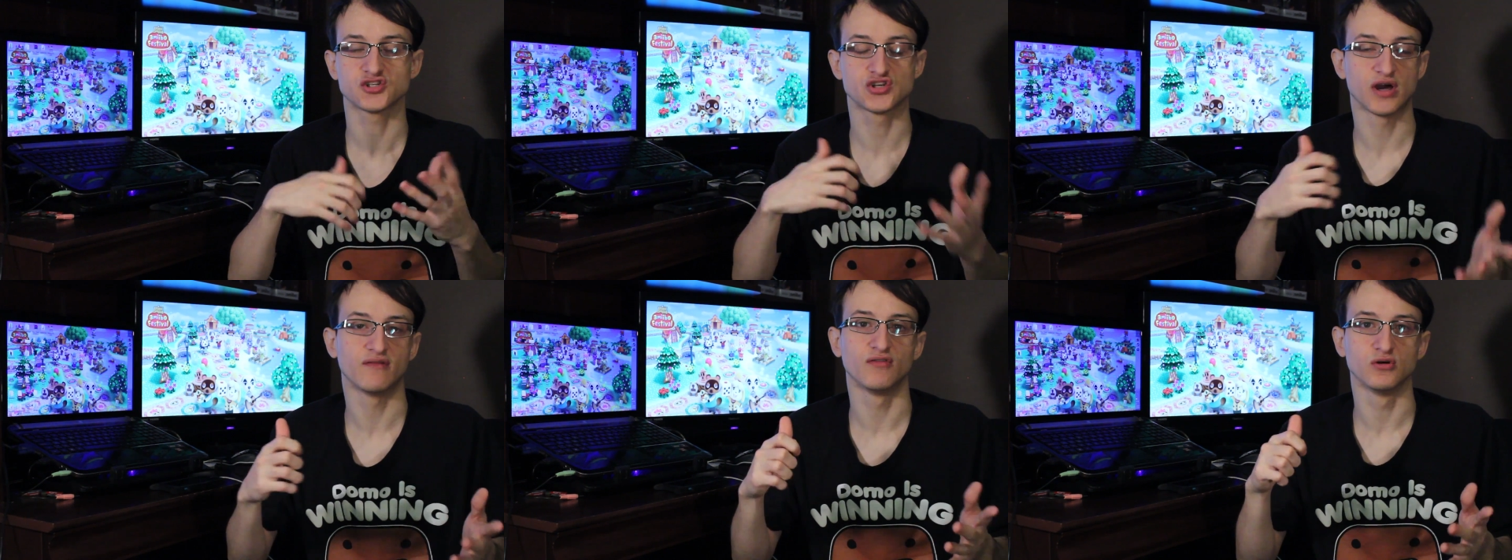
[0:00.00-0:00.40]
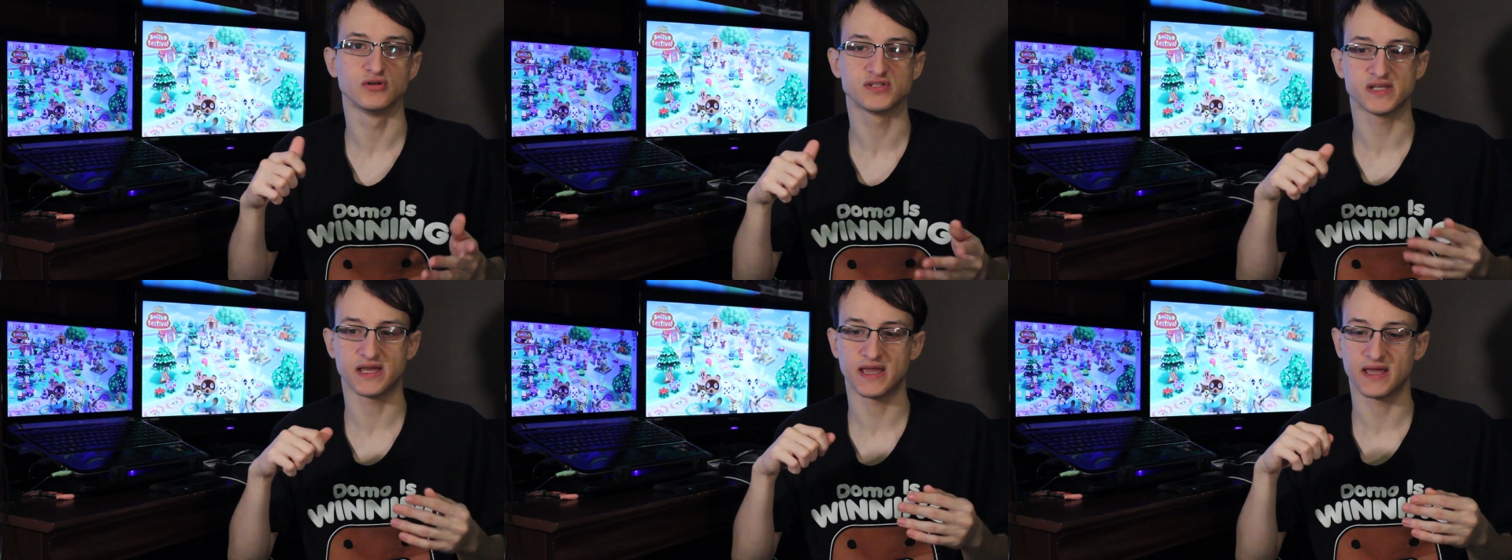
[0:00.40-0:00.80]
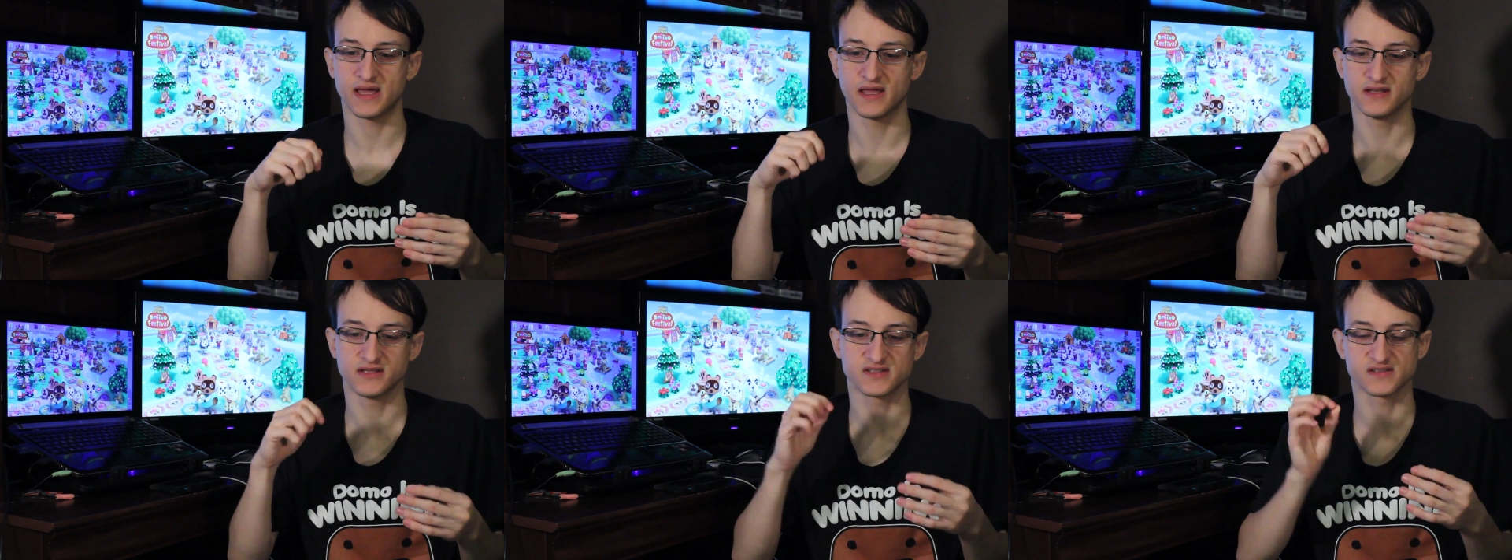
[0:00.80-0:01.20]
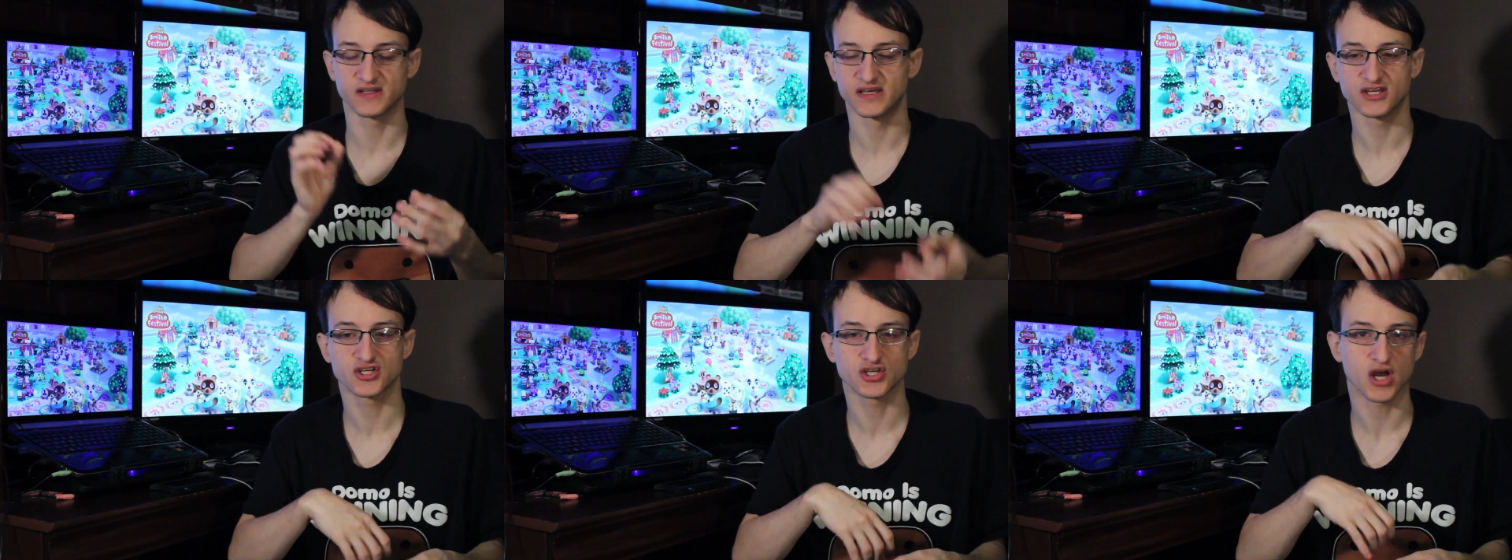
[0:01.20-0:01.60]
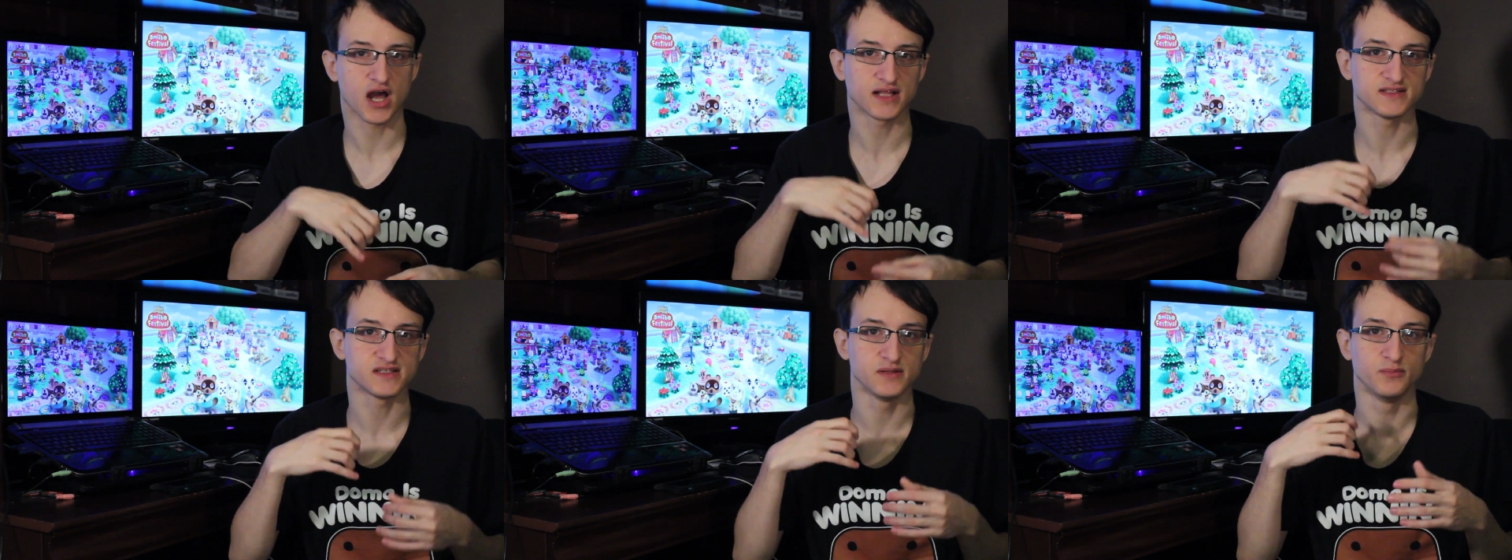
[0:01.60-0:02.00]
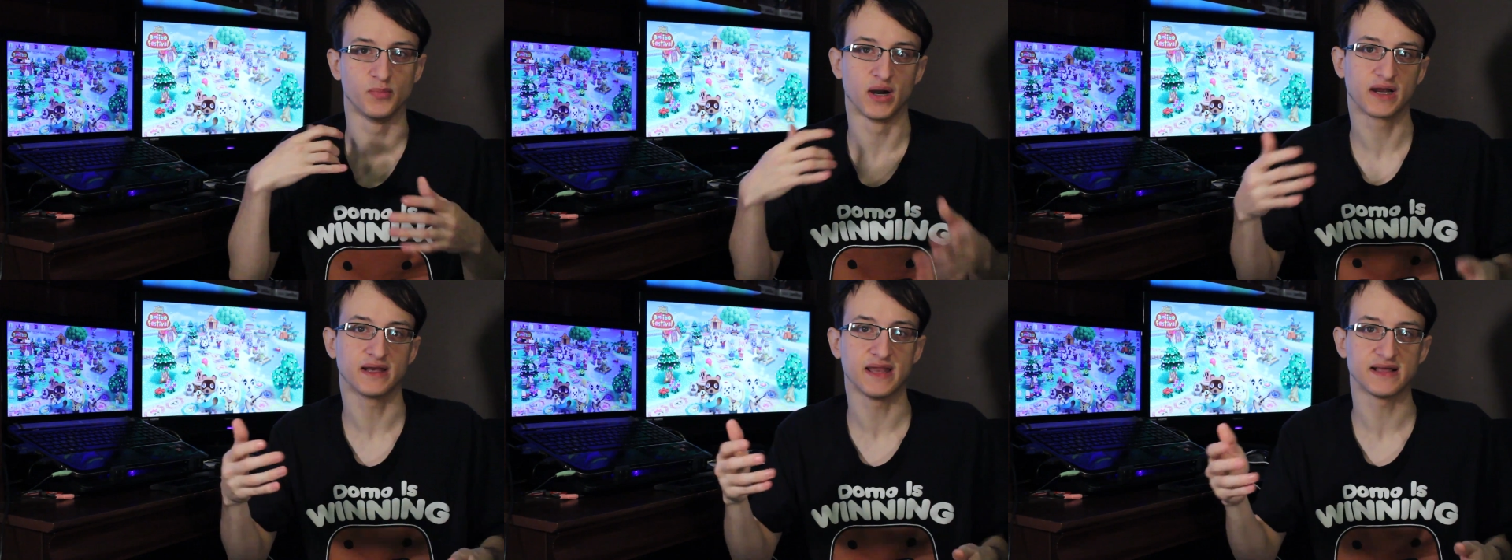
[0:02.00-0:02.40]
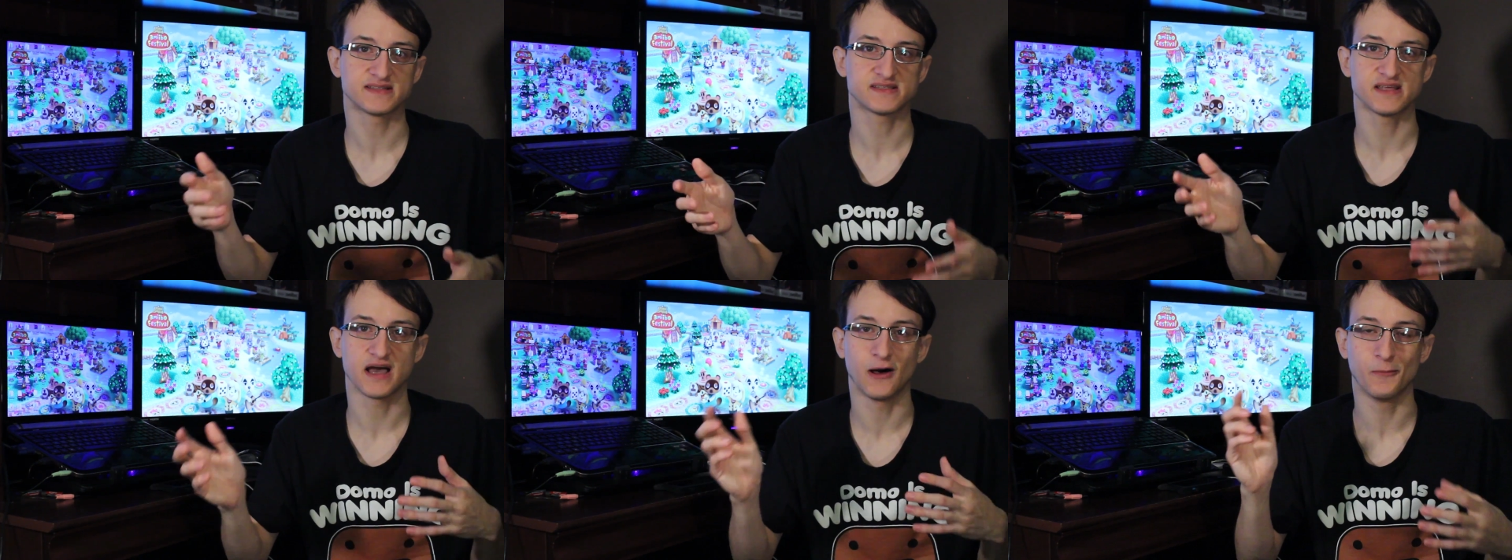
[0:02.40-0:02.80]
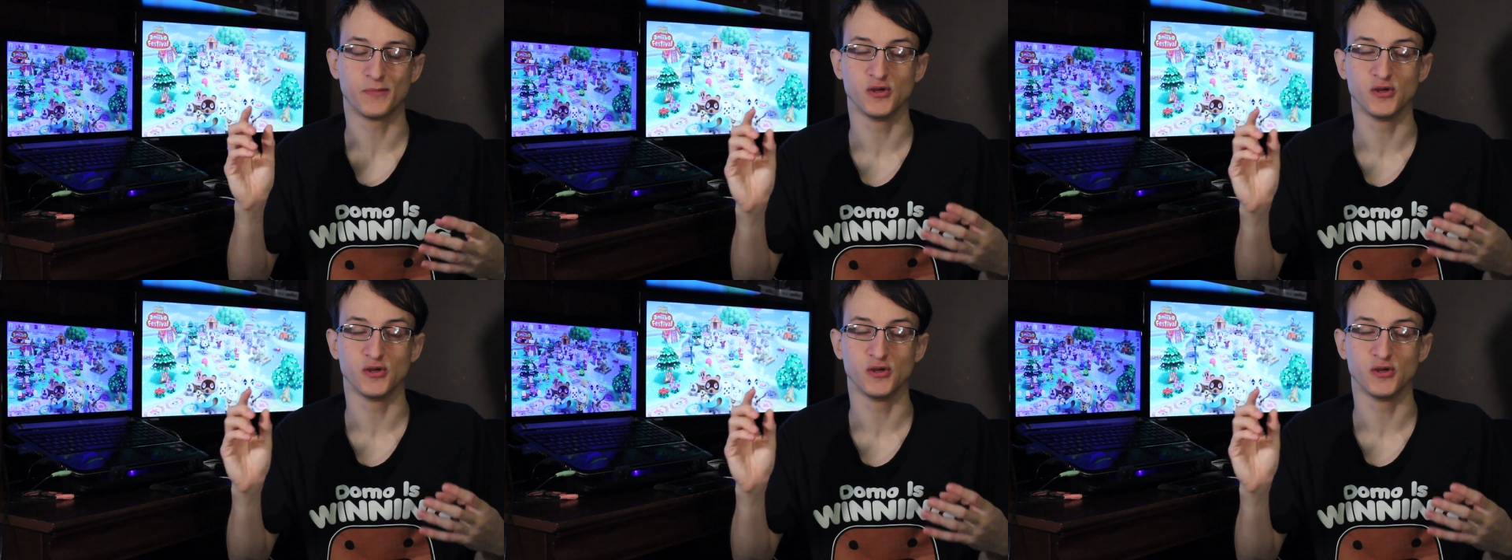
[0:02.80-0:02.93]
shovels and slingshots and bug nets to help